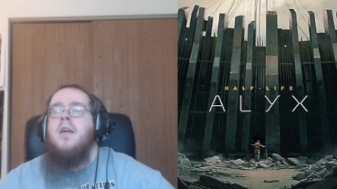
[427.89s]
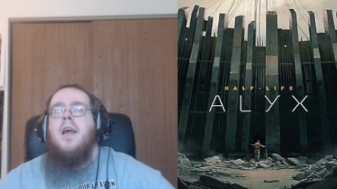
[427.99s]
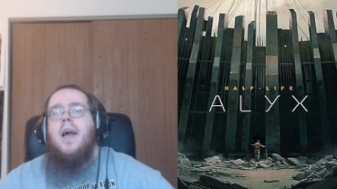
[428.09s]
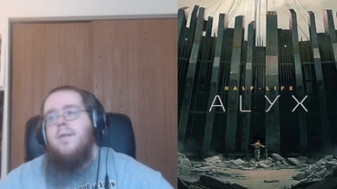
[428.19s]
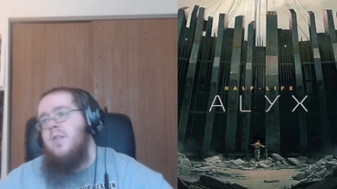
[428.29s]

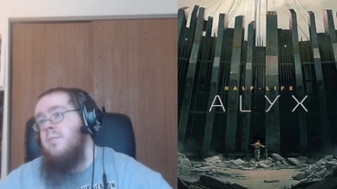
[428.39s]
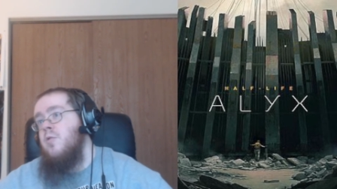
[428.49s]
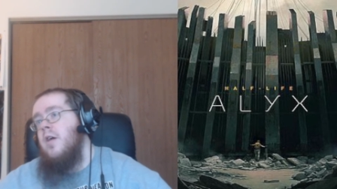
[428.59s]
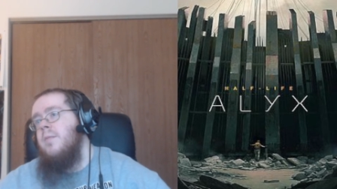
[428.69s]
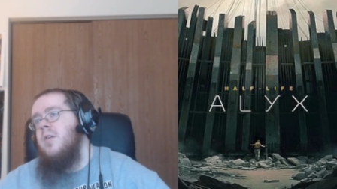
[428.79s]
have them
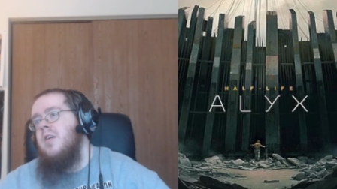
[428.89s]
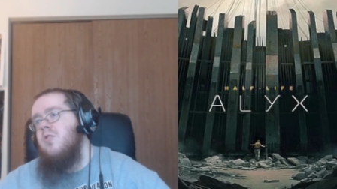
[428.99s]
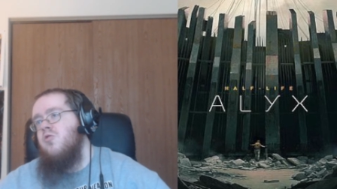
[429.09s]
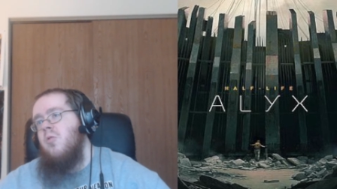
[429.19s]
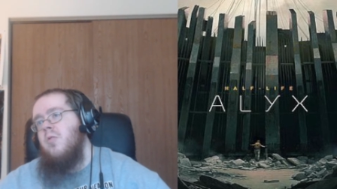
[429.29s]
grab the
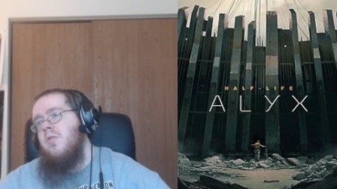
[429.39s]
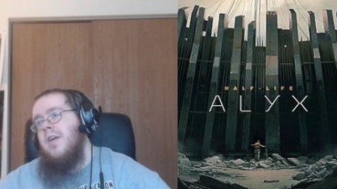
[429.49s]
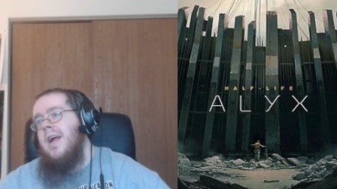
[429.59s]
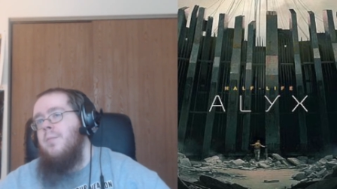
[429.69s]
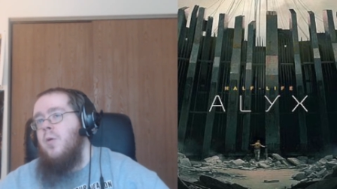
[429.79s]
controller
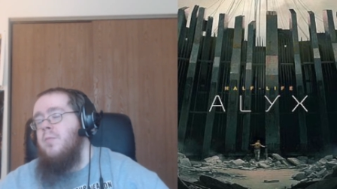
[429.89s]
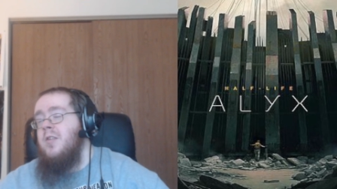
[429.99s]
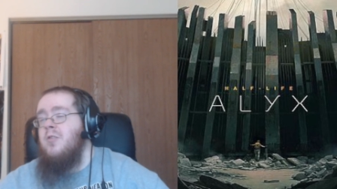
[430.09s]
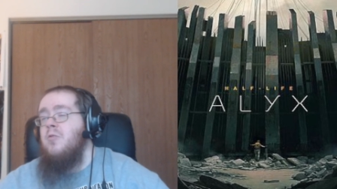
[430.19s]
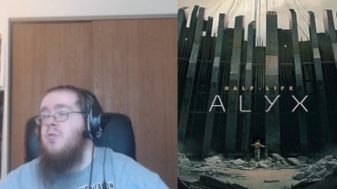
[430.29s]
at
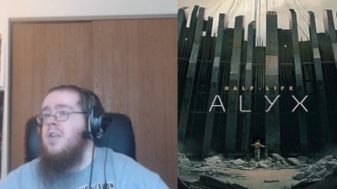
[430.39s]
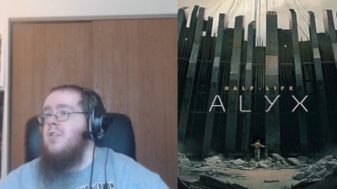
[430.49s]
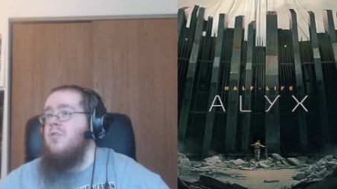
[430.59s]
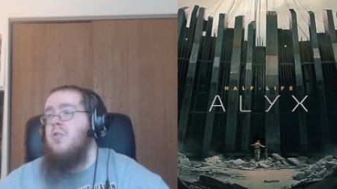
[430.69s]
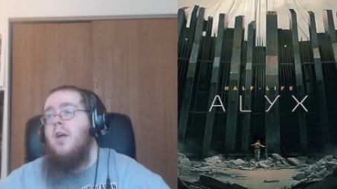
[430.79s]
moments you need
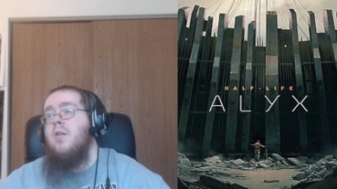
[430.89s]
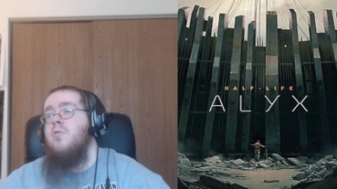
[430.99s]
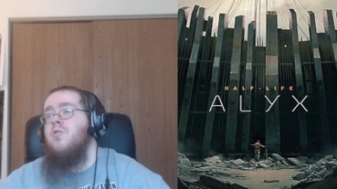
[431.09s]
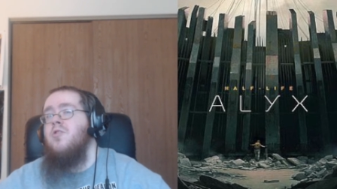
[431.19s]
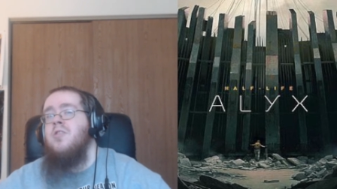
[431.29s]
to crouch,